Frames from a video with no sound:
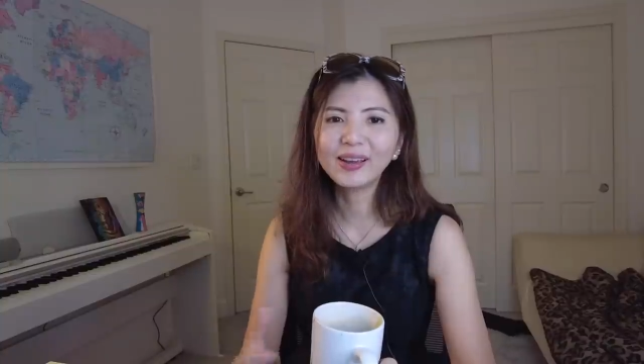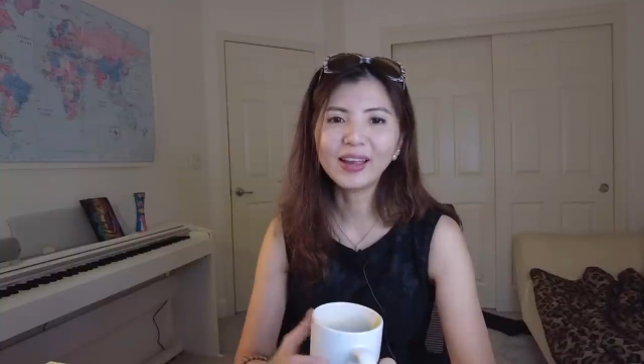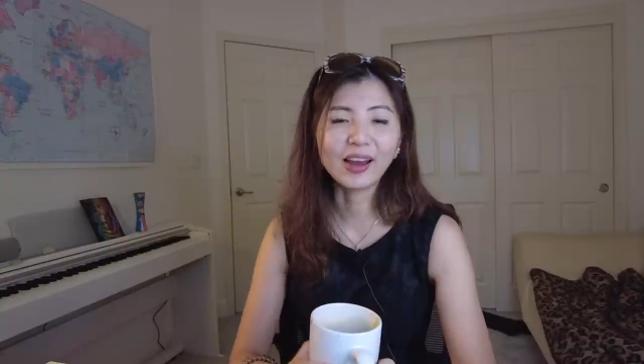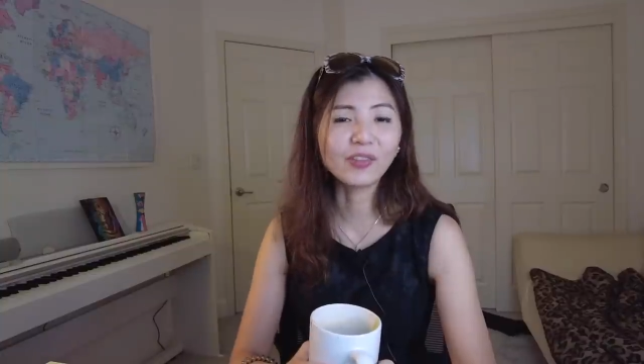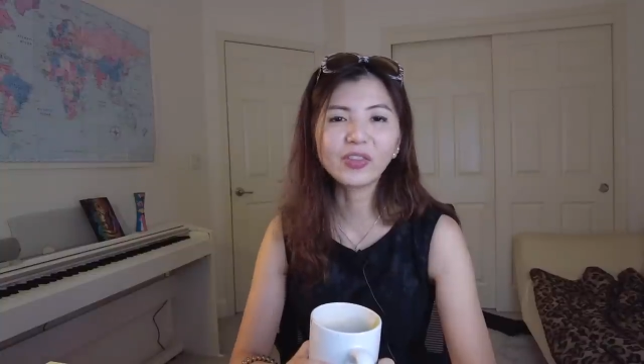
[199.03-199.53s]

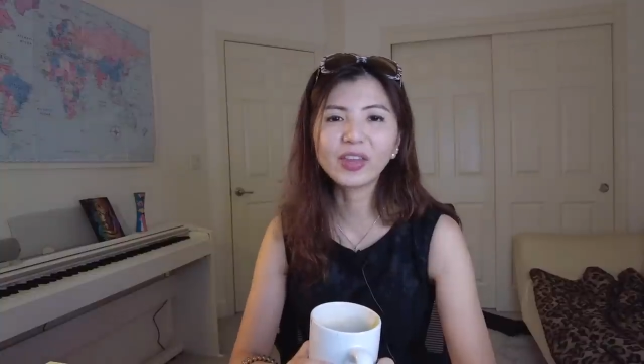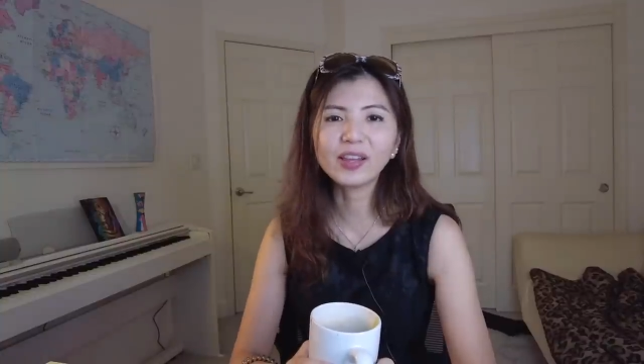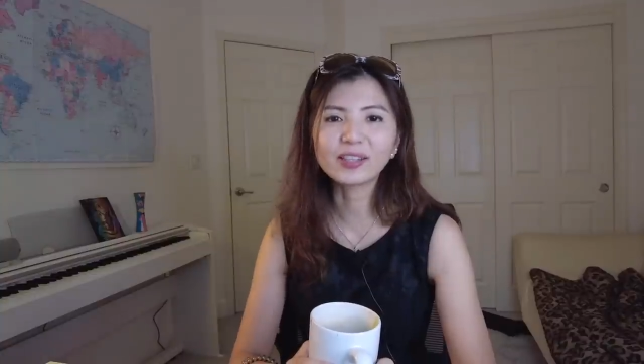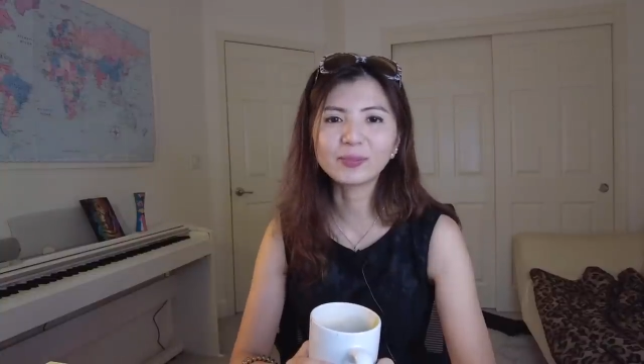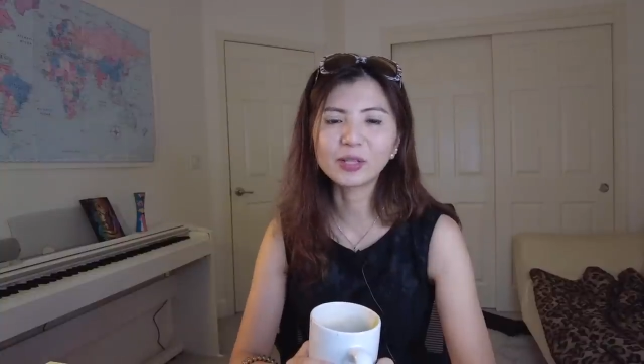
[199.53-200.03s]
Everything
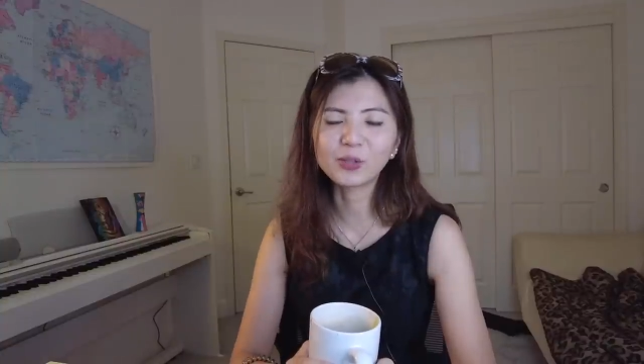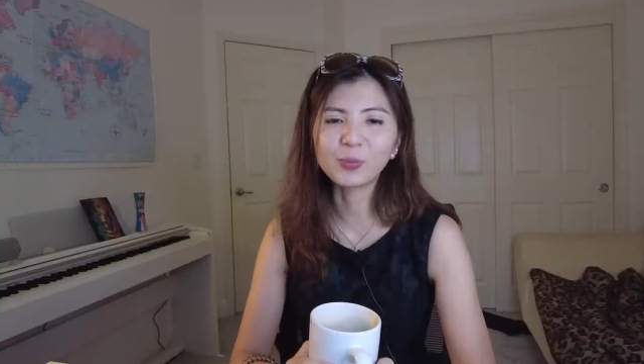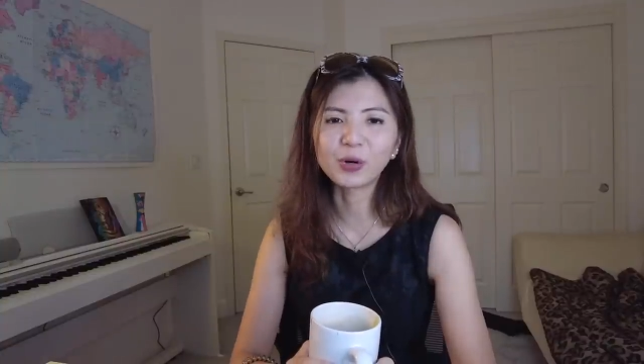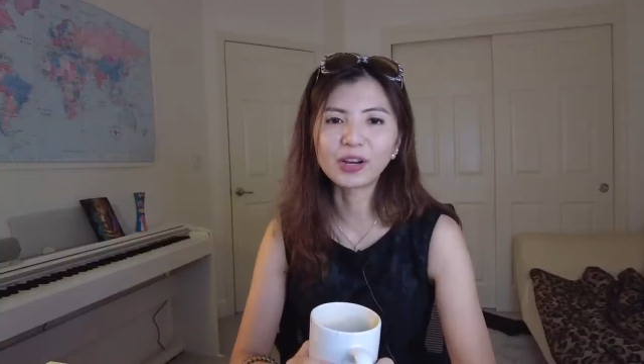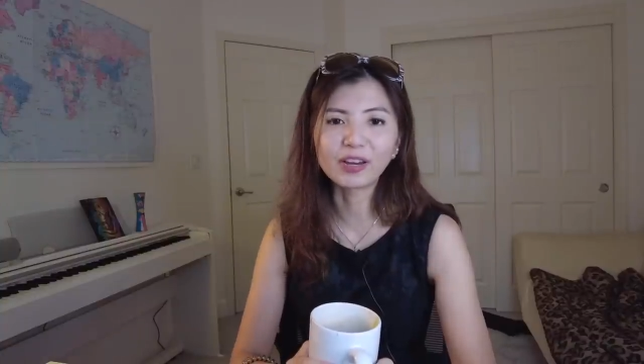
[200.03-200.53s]
is much
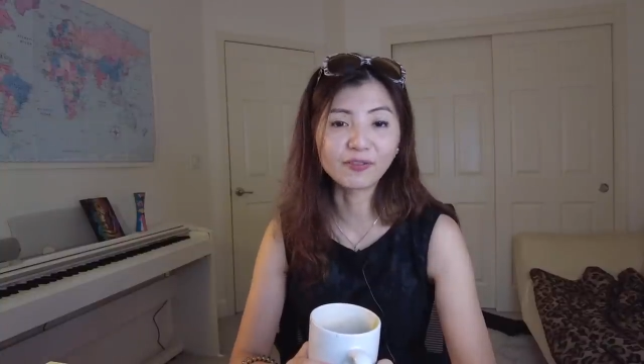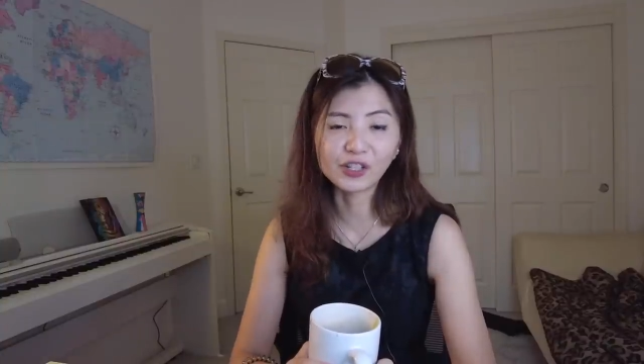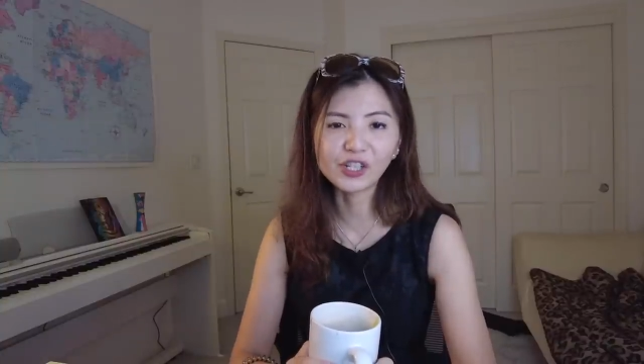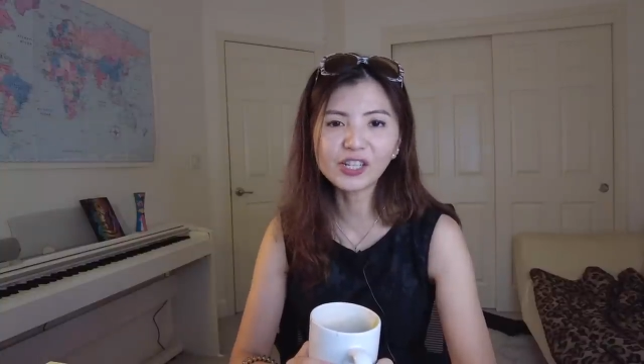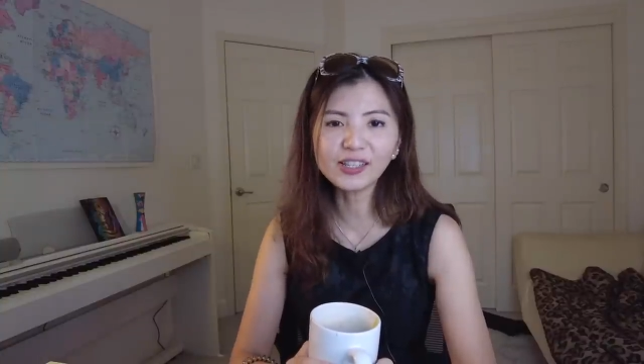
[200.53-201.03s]
more
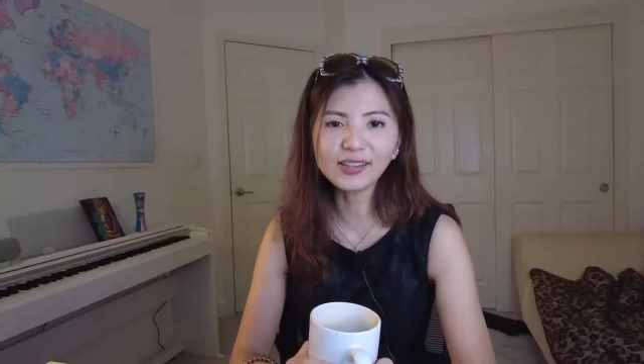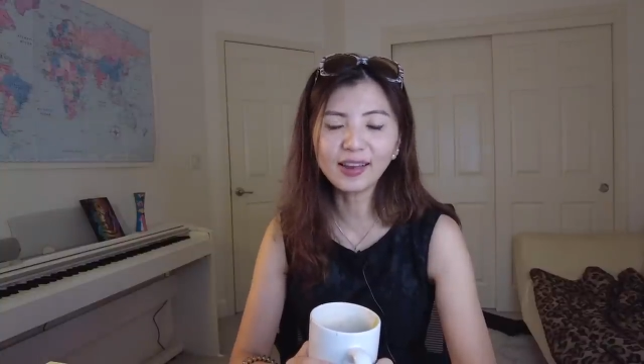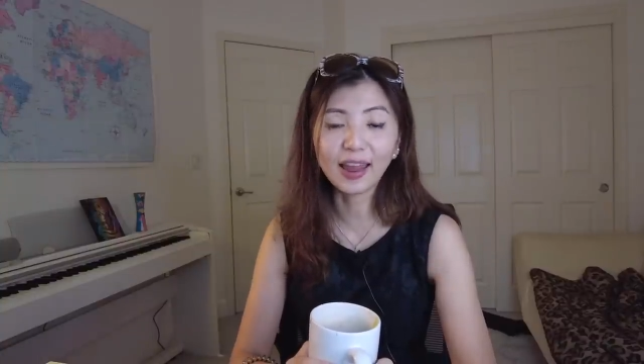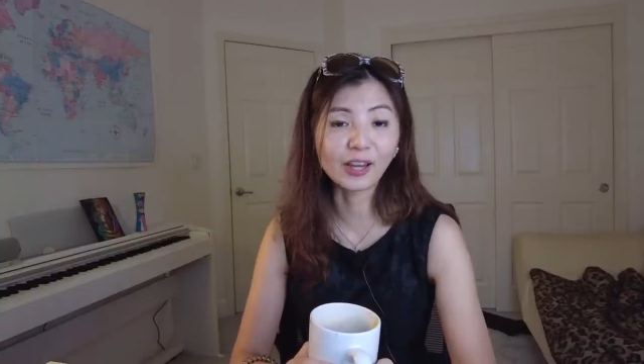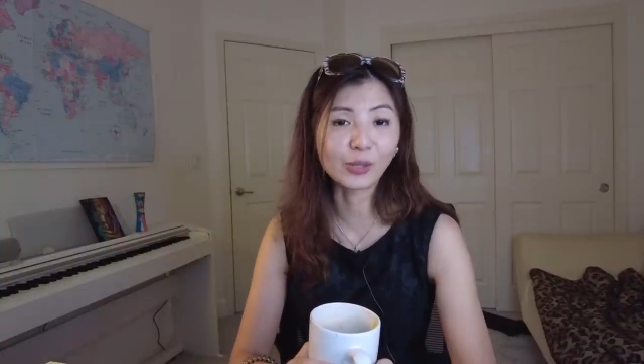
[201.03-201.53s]
efficient
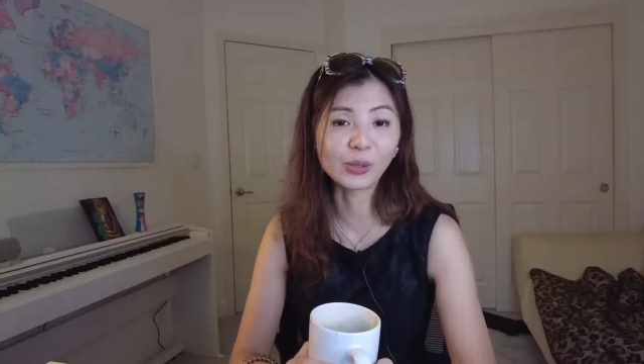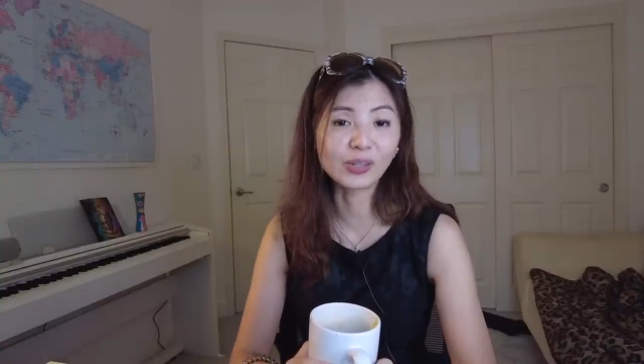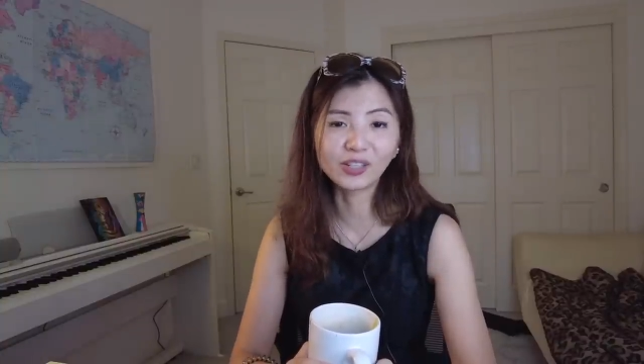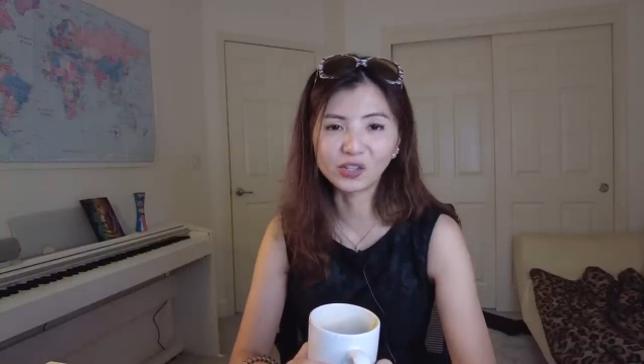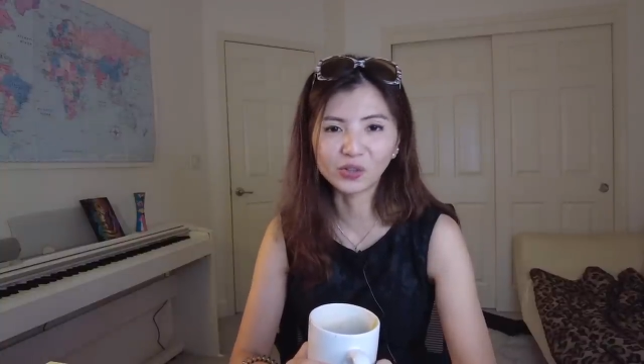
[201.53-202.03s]
and you don't
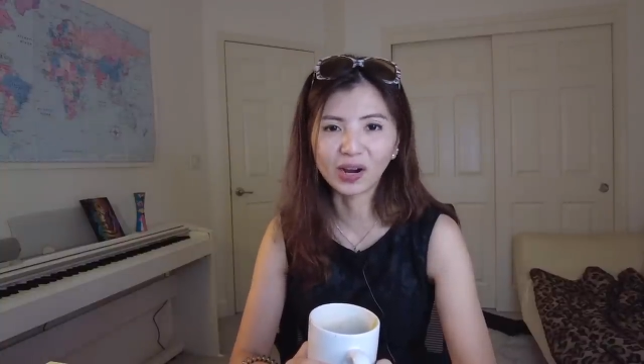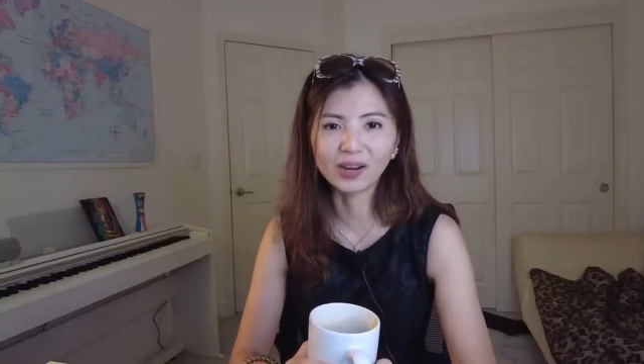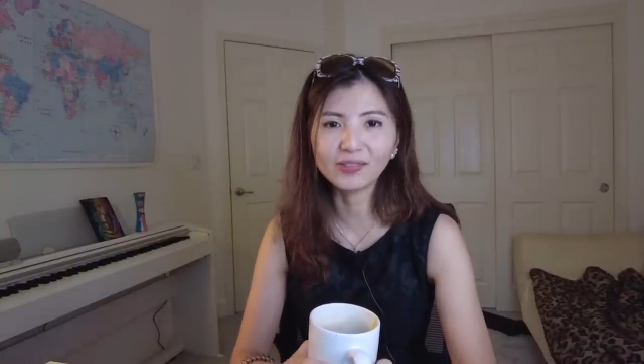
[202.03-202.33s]
need to drive.